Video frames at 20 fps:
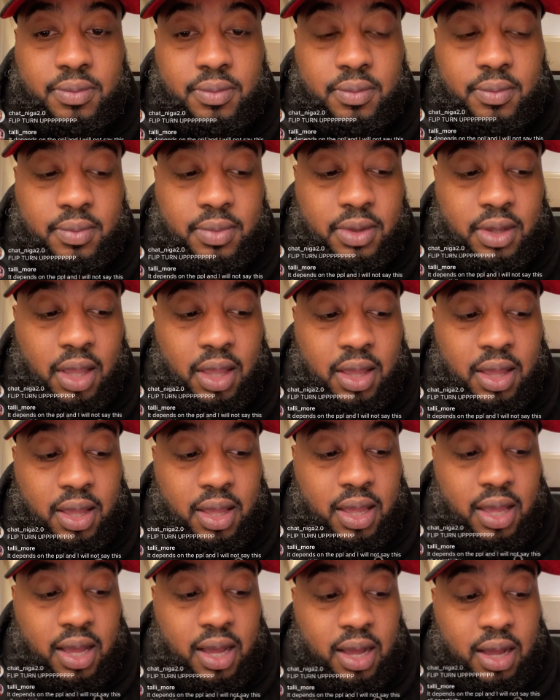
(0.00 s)

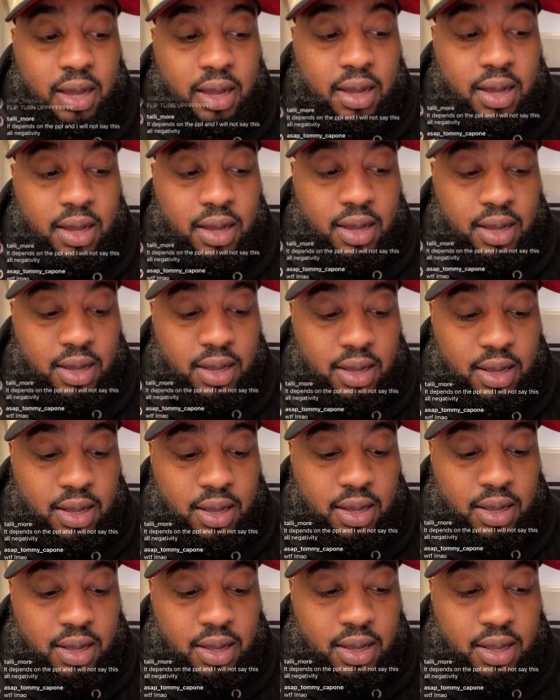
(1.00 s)

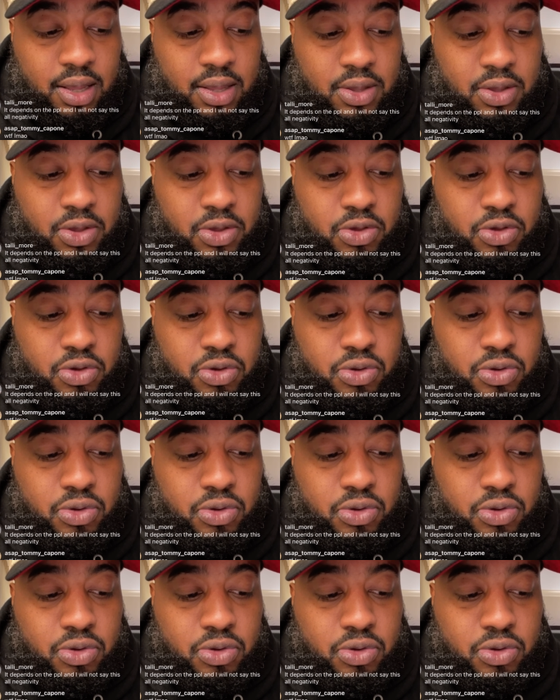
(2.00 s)
No one is speaking in this clip.